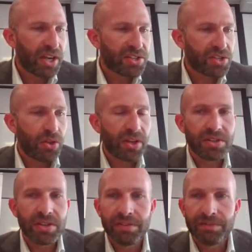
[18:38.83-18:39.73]
so
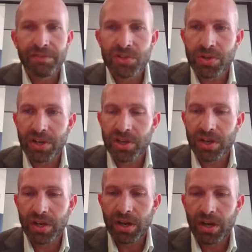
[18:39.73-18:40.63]
that the
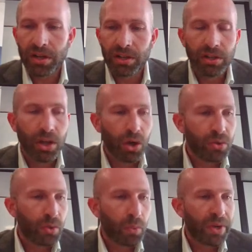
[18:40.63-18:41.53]
infrastructure
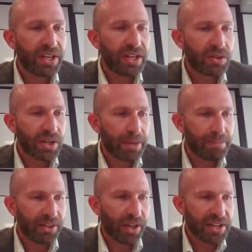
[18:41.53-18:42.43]
load that we need can
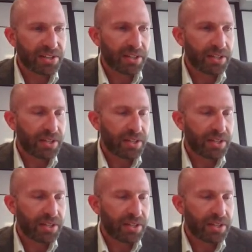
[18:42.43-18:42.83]
be lighter.